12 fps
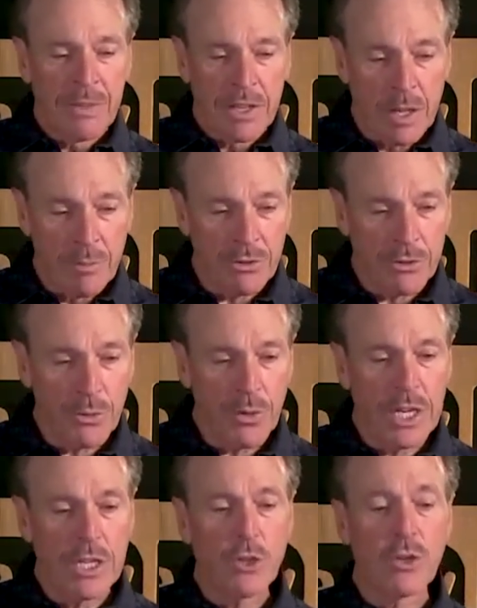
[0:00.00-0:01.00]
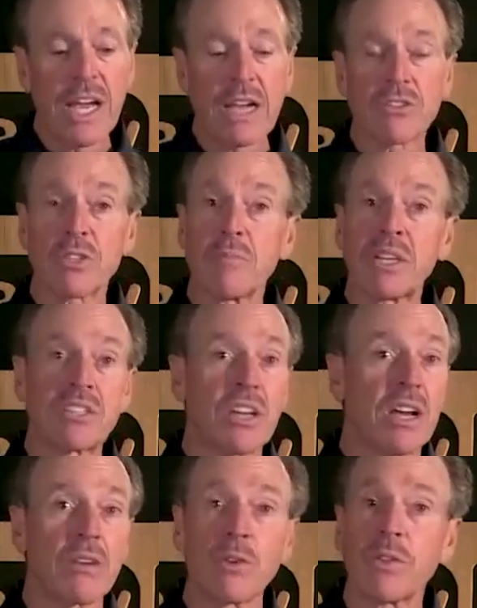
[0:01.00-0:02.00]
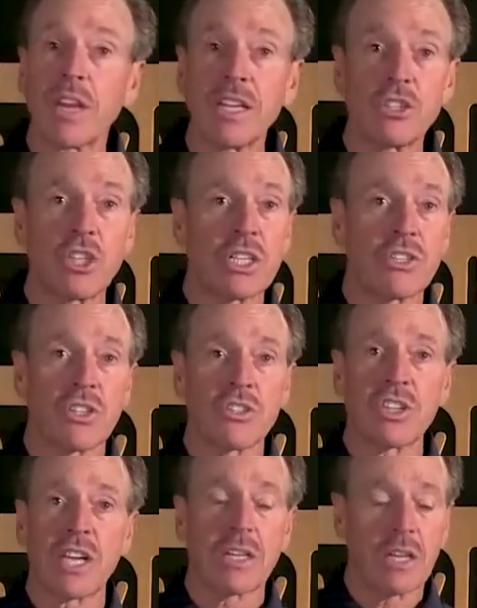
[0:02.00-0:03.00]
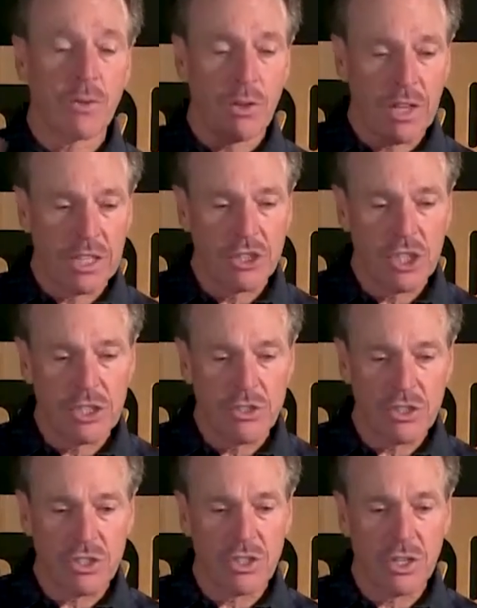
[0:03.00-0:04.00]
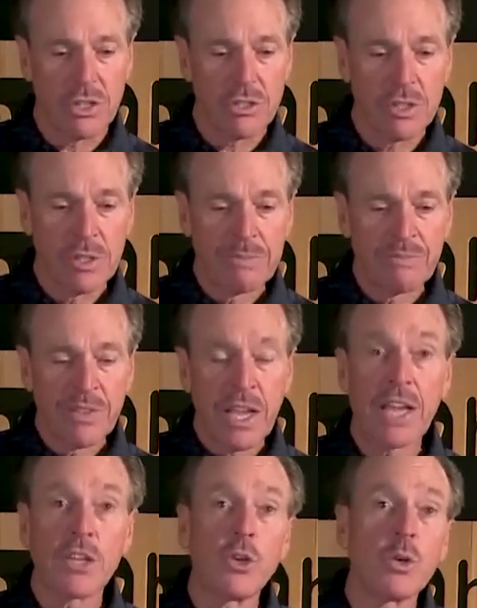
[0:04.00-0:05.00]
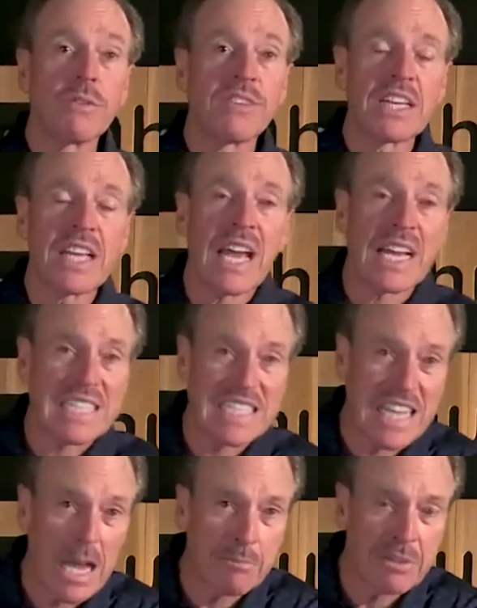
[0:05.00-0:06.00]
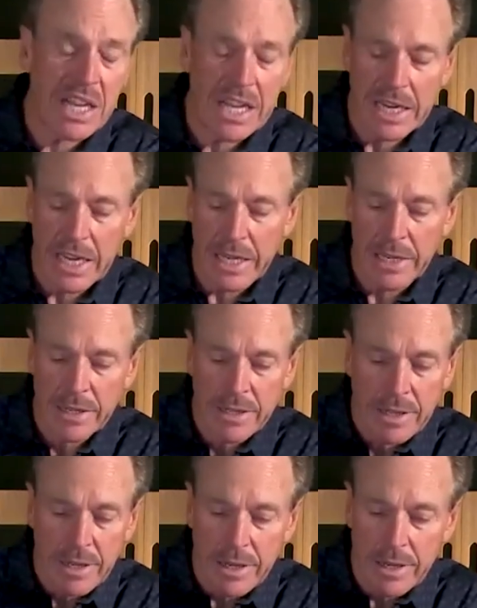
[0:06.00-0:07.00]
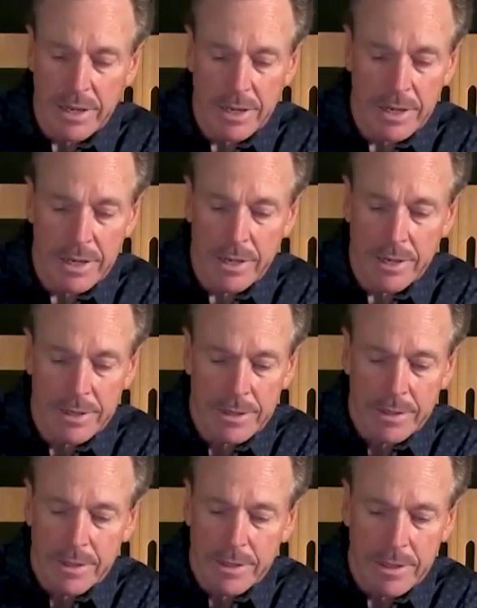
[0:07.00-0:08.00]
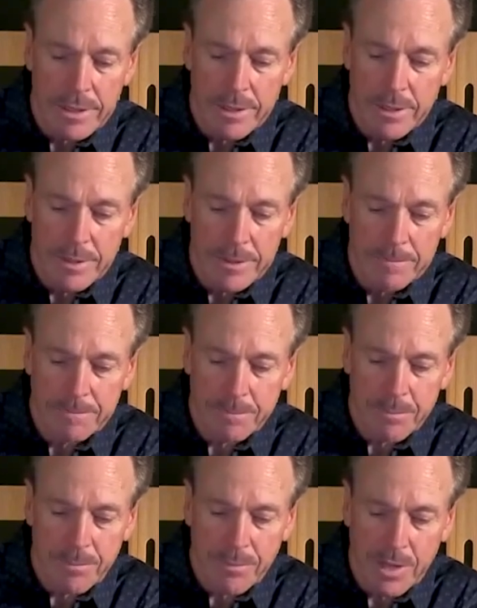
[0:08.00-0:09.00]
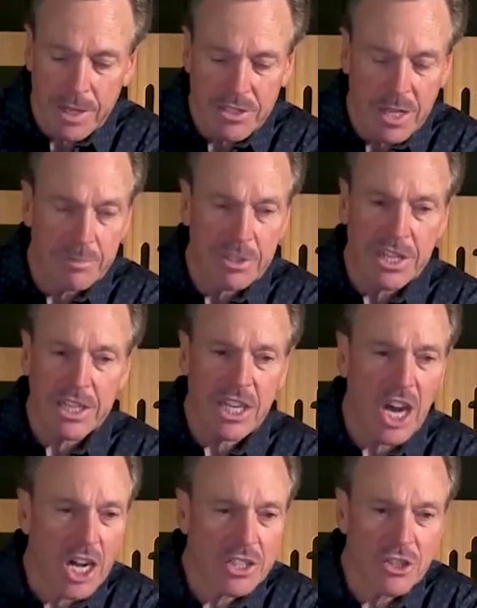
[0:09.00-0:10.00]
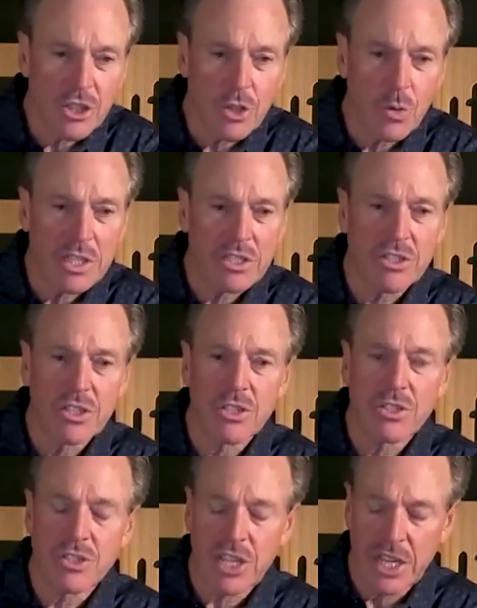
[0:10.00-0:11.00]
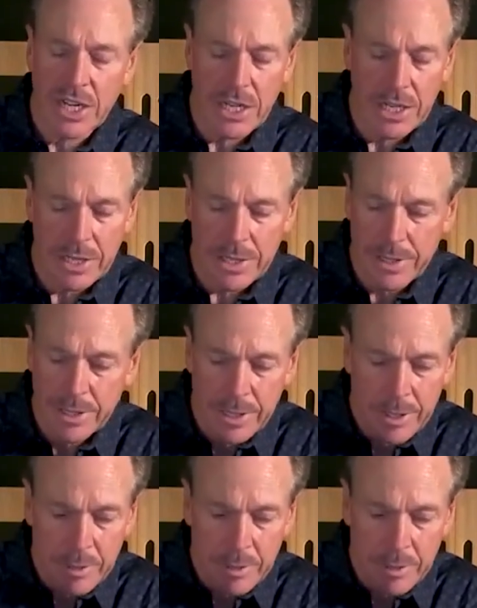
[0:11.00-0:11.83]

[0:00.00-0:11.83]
Number three, you now submit to everything Jesus said and everything Jesus does. And you even accept any consequences, any